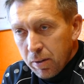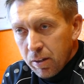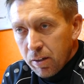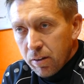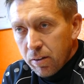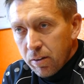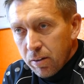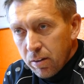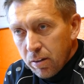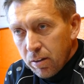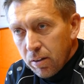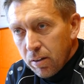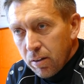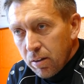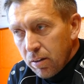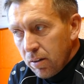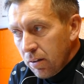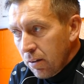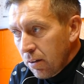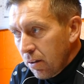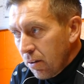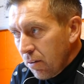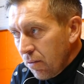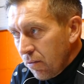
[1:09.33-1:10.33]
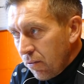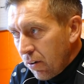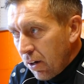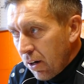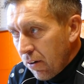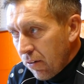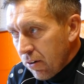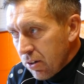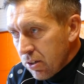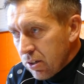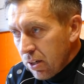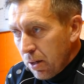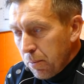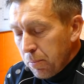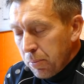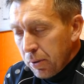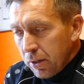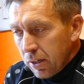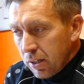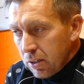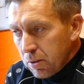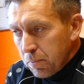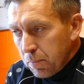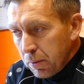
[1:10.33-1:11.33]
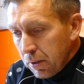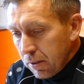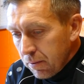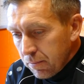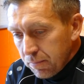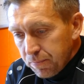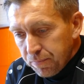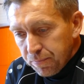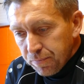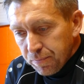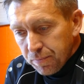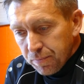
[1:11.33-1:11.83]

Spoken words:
in via a set piece, but